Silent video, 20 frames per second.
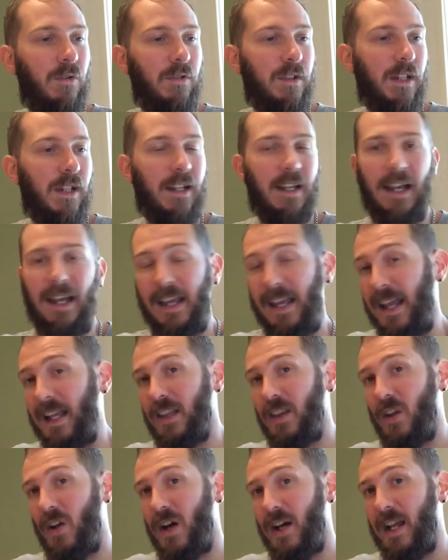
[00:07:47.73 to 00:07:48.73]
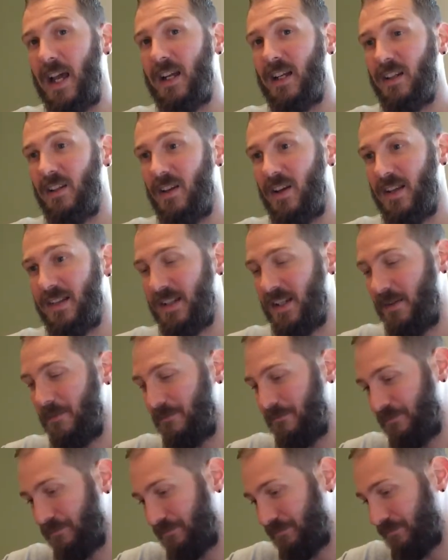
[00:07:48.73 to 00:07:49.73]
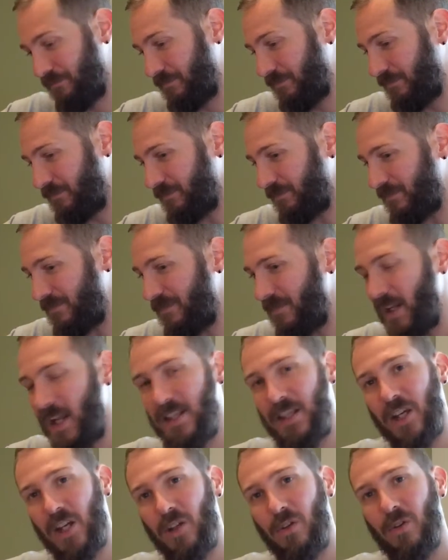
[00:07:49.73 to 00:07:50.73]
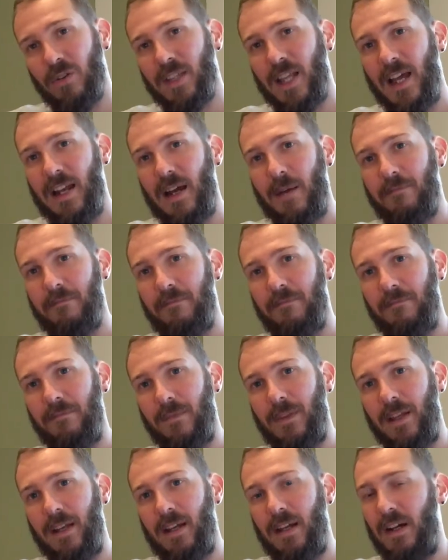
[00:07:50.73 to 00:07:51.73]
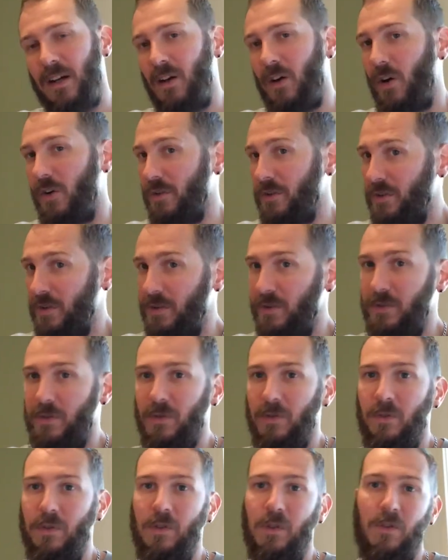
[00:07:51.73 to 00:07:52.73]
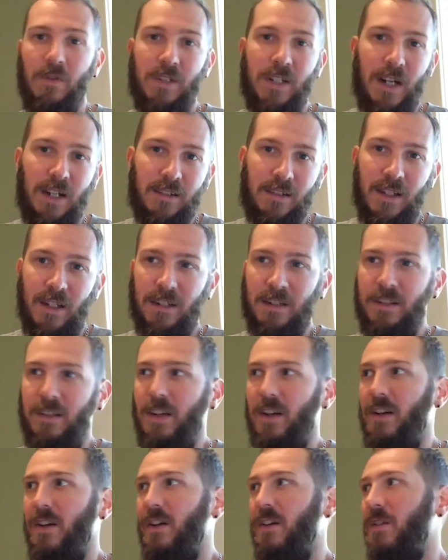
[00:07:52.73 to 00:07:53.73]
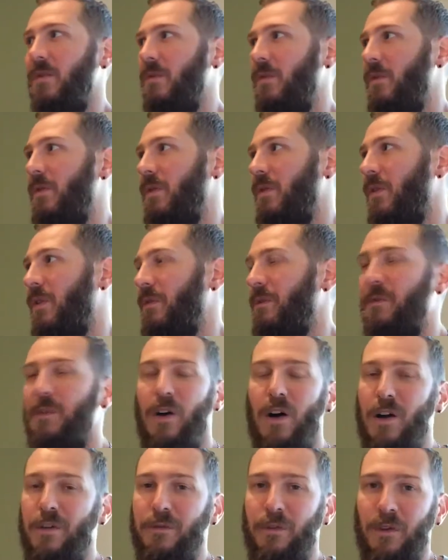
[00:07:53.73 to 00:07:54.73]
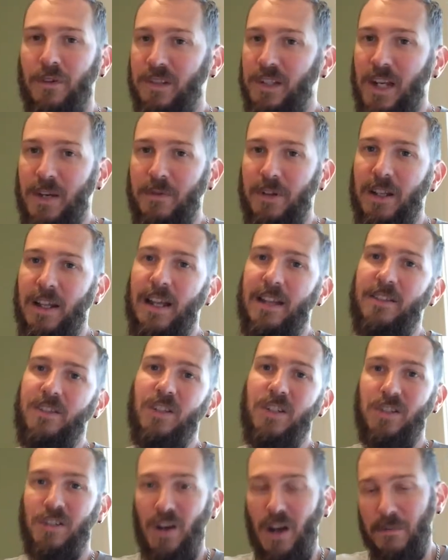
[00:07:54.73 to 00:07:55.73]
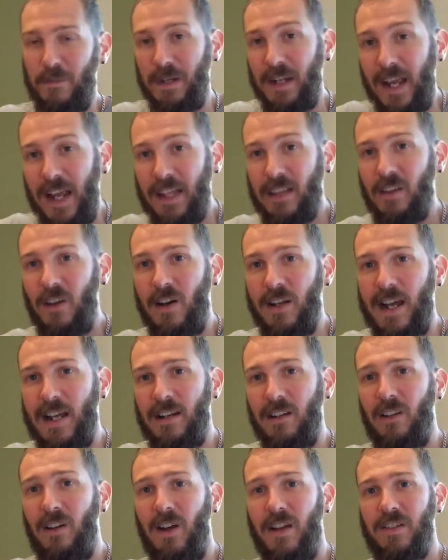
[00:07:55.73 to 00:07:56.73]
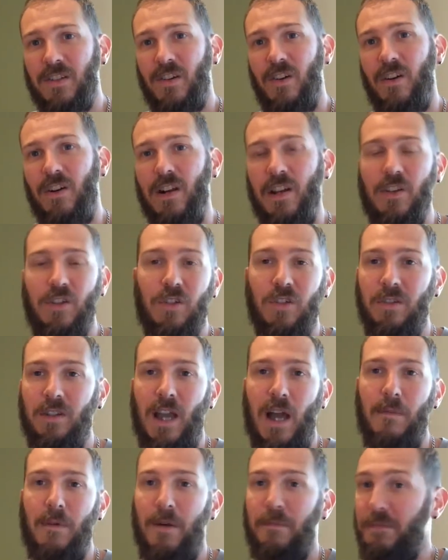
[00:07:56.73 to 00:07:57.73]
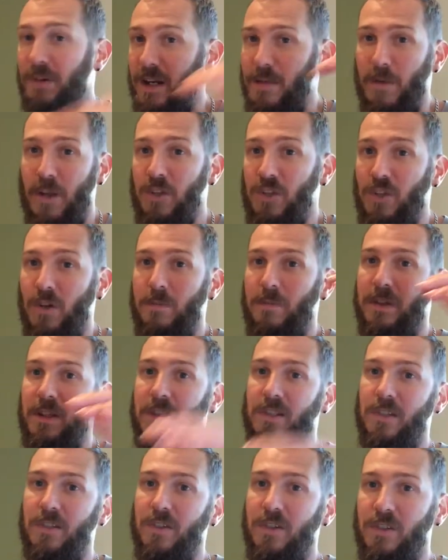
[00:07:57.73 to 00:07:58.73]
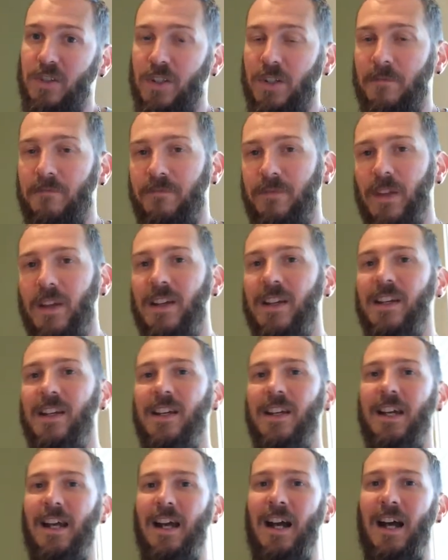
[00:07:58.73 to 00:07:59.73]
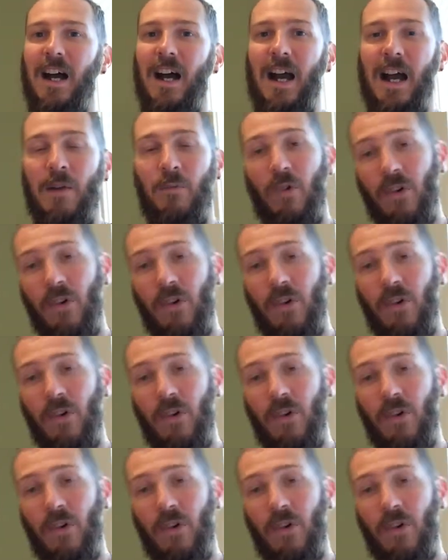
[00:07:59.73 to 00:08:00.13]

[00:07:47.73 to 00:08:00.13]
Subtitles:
a Headline Analyzer, and you can look that up on Google or DuckDuckGo or on Firefox, anywhere like that. Just type in Headline Analyzer and it should come up pretty much top of the search. And